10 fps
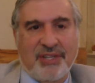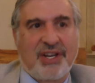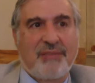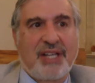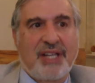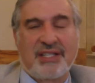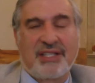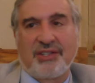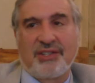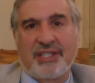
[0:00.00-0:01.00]
on my list.
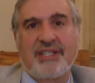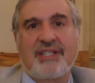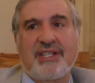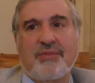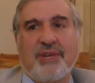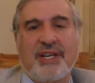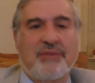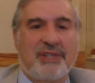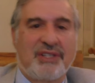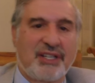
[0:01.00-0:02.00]
So just as this
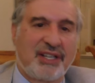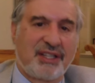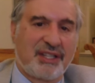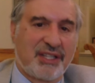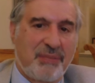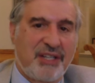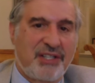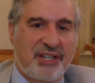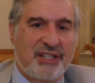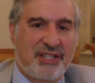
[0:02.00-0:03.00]
week we're looking at the
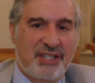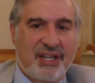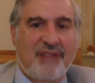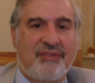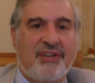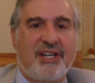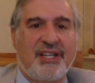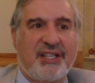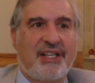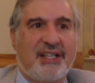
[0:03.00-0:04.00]
Space Shuttle
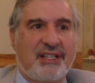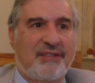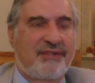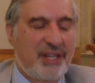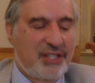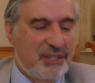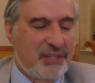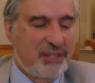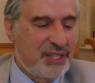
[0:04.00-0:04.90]
Discovery and collecting Friendship